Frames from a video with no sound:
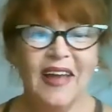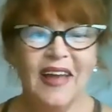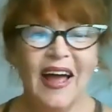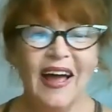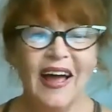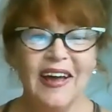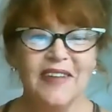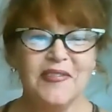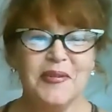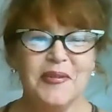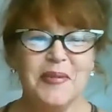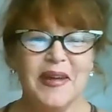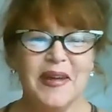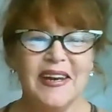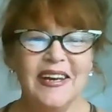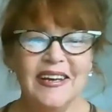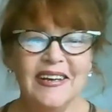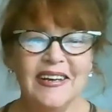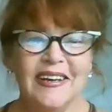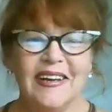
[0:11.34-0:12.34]
Hi,
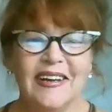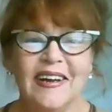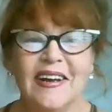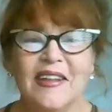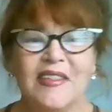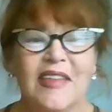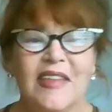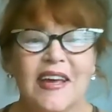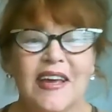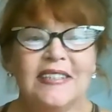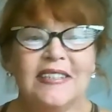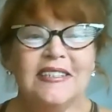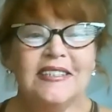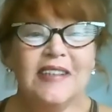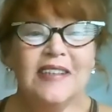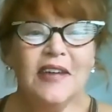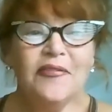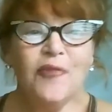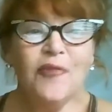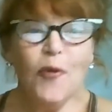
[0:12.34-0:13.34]
everybody.
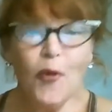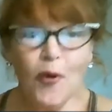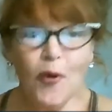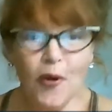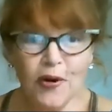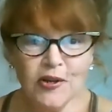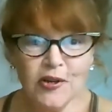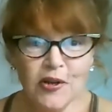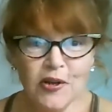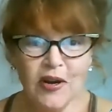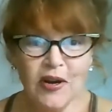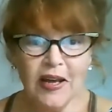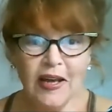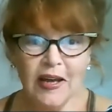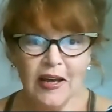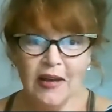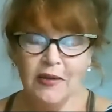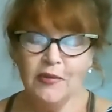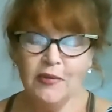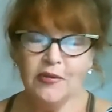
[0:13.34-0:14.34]
Thanks for tuning
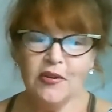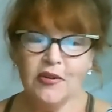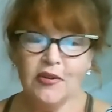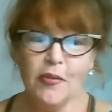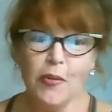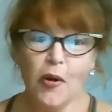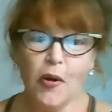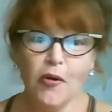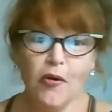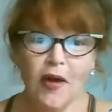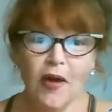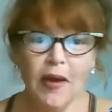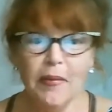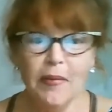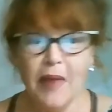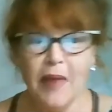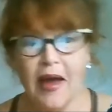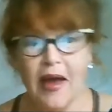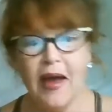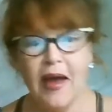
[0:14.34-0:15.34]
in to the program,
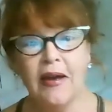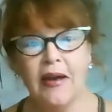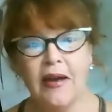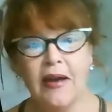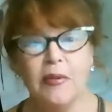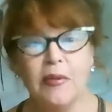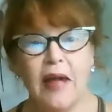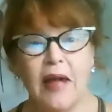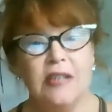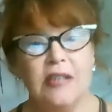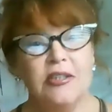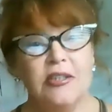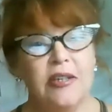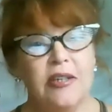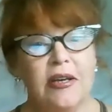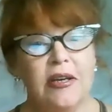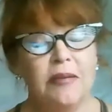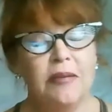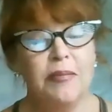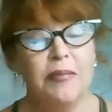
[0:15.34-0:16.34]
and I'm glad you
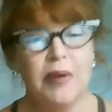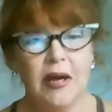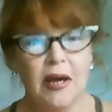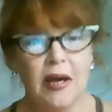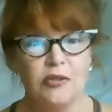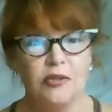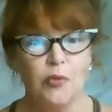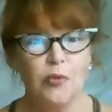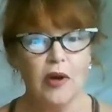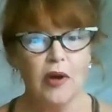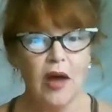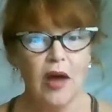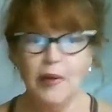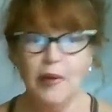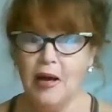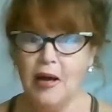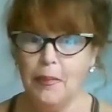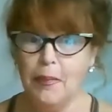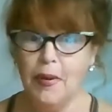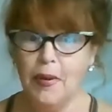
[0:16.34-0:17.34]
did because we're coming
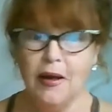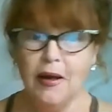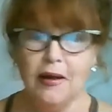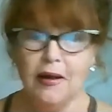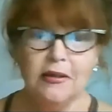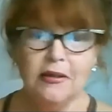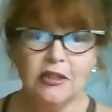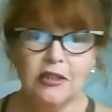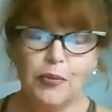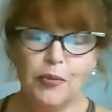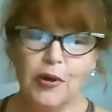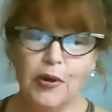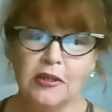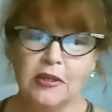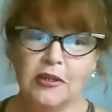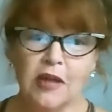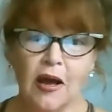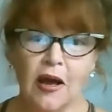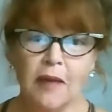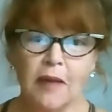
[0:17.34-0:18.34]
up on
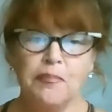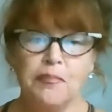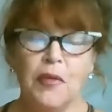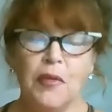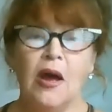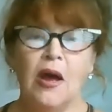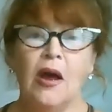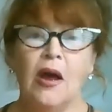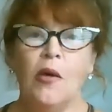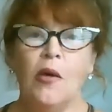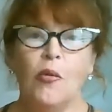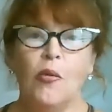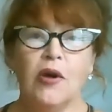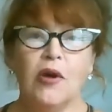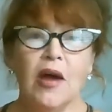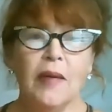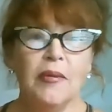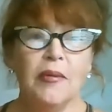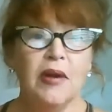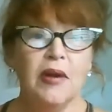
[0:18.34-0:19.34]
springtime. We're
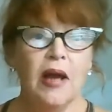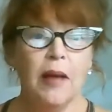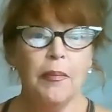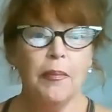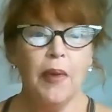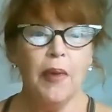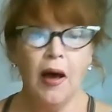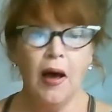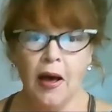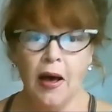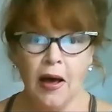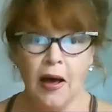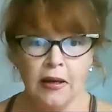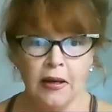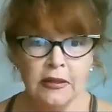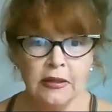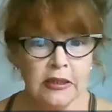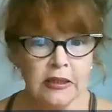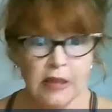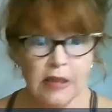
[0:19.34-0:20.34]
coming up
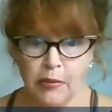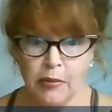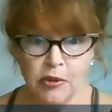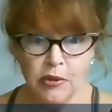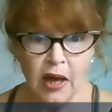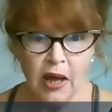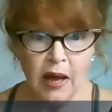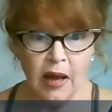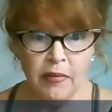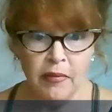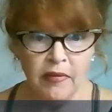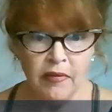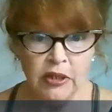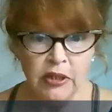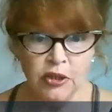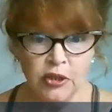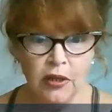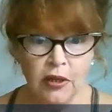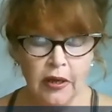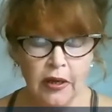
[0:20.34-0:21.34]
on summertime
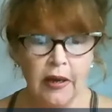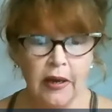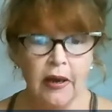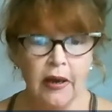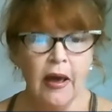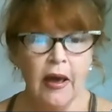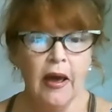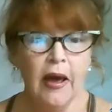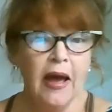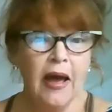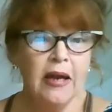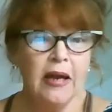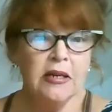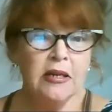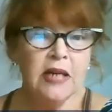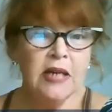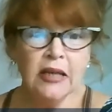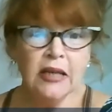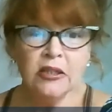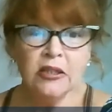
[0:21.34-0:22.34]
eventually, and in
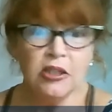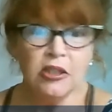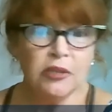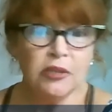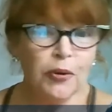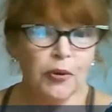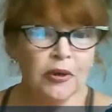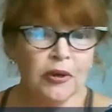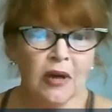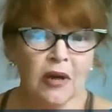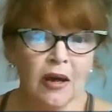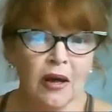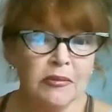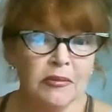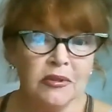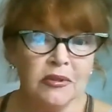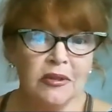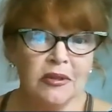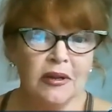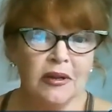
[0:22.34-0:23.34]
Texas, springtime
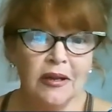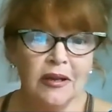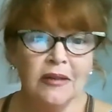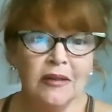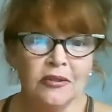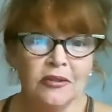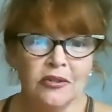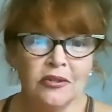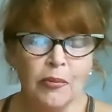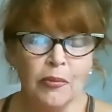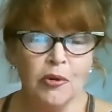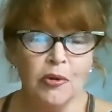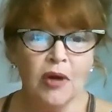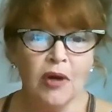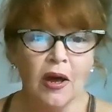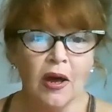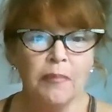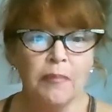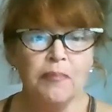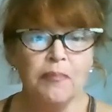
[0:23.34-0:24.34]
is
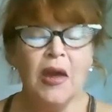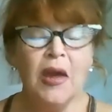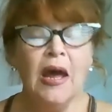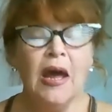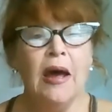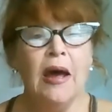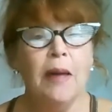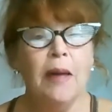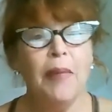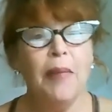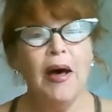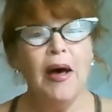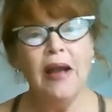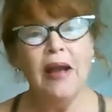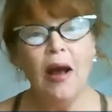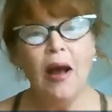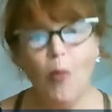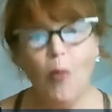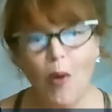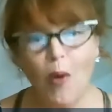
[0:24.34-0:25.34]
summertime. But
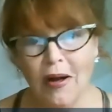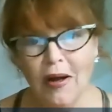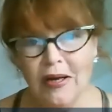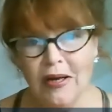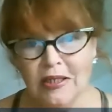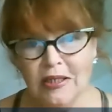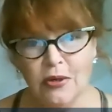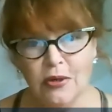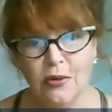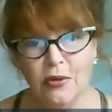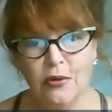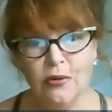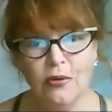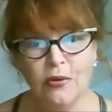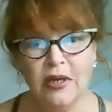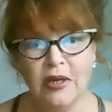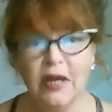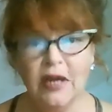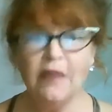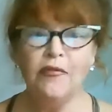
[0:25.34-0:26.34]
I wanted to
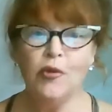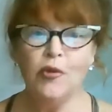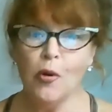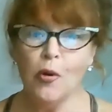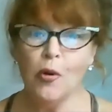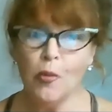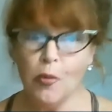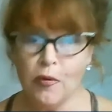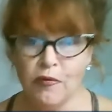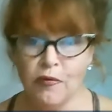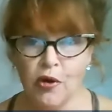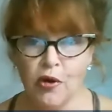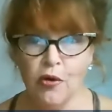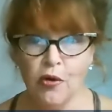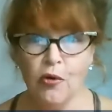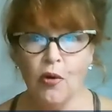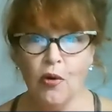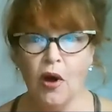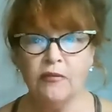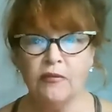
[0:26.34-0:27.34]
give you a
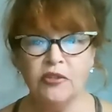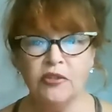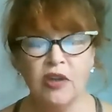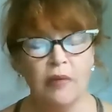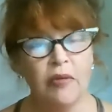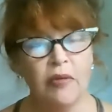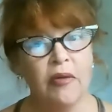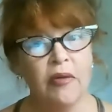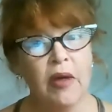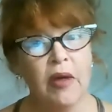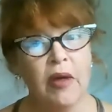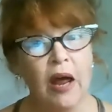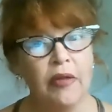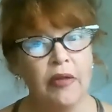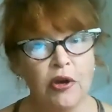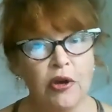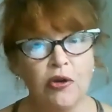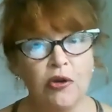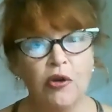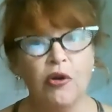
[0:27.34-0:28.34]
review of something that I
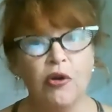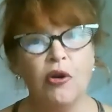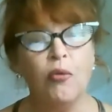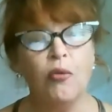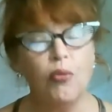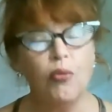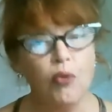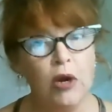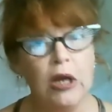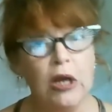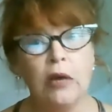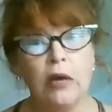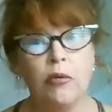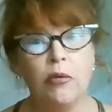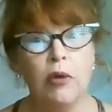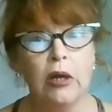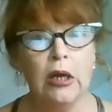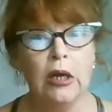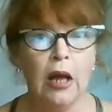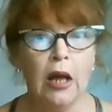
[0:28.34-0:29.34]
think you're going to really,
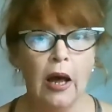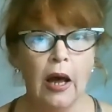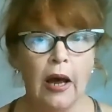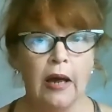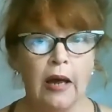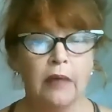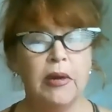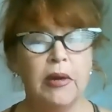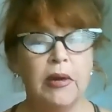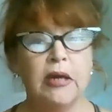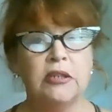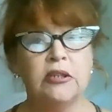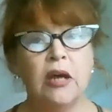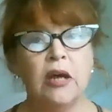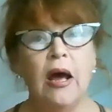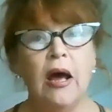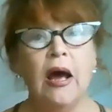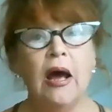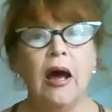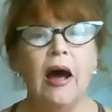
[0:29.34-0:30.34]
really like because
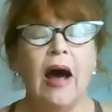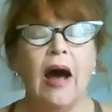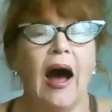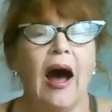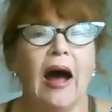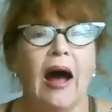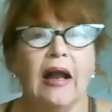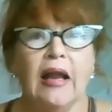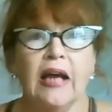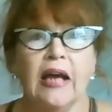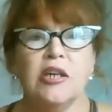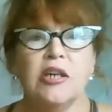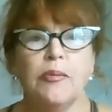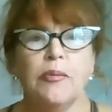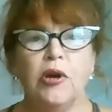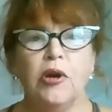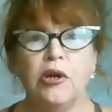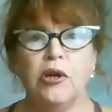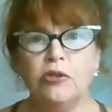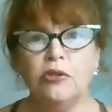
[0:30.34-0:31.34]
I like to
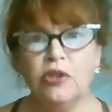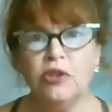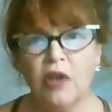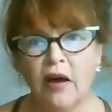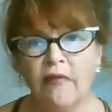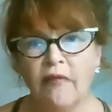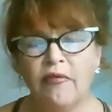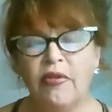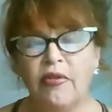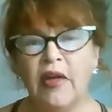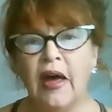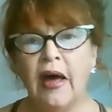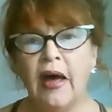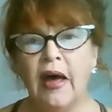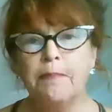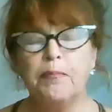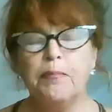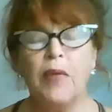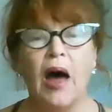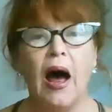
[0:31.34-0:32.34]
bring you stuff that
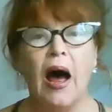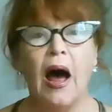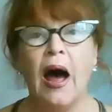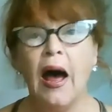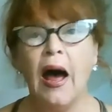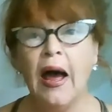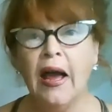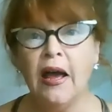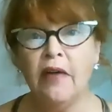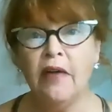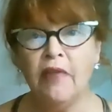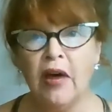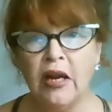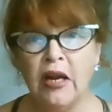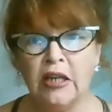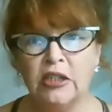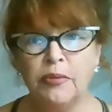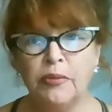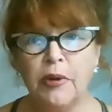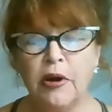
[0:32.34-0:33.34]
I have had
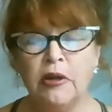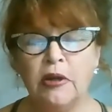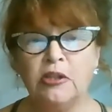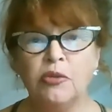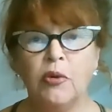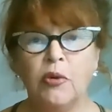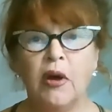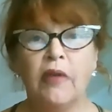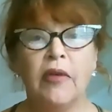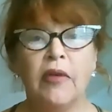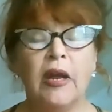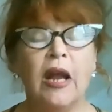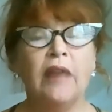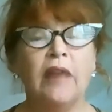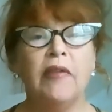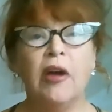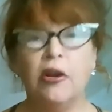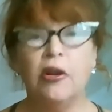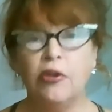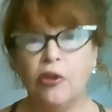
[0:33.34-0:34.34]
experience with and I've
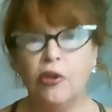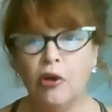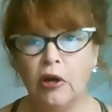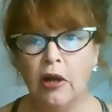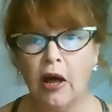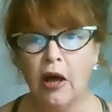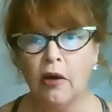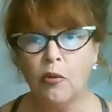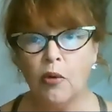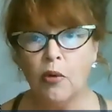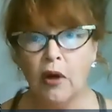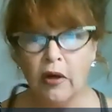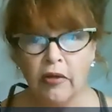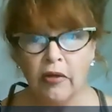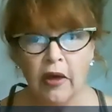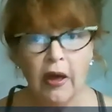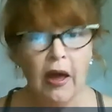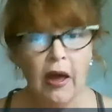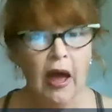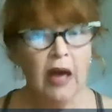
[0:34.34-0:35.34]
had good luck with.
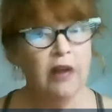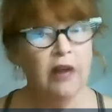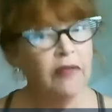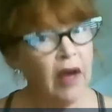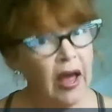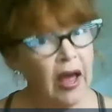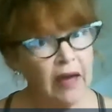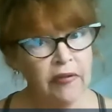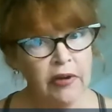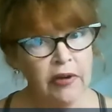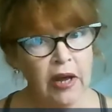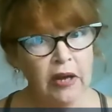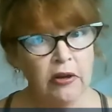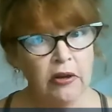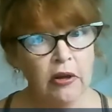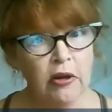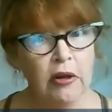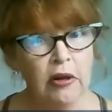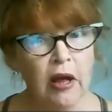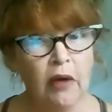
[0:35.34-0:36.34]
And if I haven't had
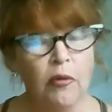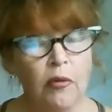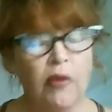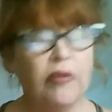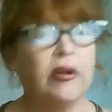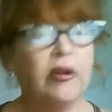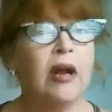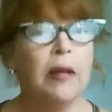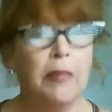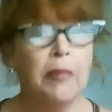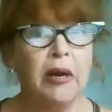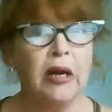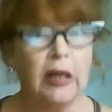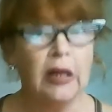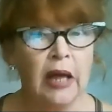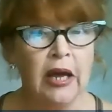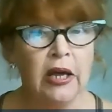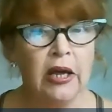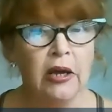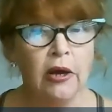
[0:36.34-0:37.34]
good luck with it, I'm going to
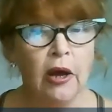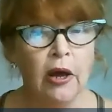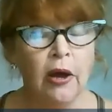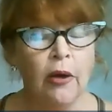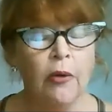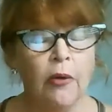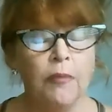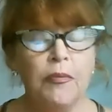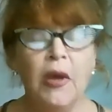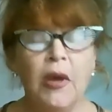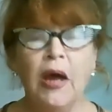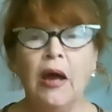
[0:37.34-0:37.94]
let you know.